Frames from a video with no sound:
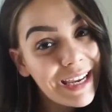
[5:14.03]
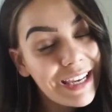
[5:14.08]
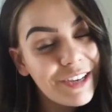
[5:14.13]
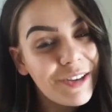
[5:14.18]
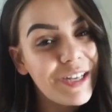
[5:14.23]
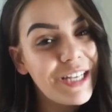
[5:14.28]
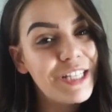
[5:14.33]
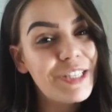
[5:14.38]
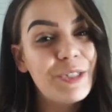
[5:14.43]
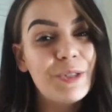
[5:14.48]
You
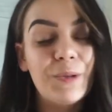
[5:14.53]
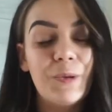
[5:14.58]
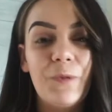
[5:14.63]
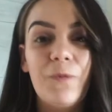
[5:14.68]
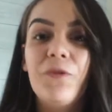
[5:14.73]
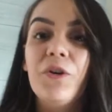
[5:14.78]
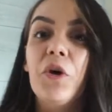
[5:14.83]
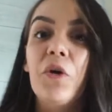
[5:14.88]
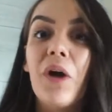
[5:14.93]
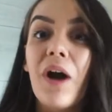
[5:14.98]
need to
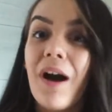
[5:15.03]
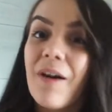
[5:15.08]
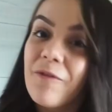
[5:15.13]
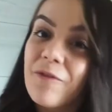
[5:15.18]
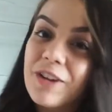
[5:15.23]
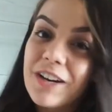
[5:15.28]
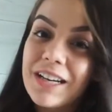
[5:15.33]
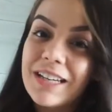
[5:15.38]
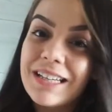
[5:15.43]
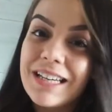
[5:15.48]
feel
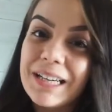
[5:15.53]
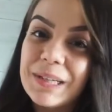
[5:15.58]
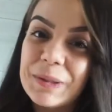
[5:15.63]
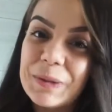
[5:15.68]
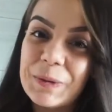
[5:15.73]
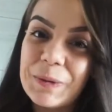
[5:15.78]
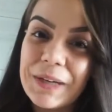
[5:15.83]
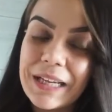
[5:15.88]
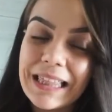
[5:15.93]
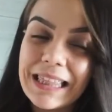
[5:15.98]
confident in
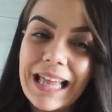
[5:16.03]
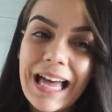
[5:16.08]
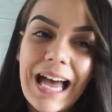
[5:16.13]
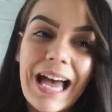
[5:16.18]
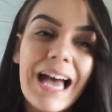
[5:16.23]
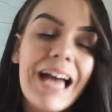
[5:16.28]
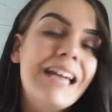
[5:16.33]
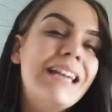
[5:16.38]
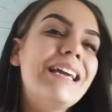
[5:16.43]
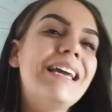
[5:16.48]
doing that,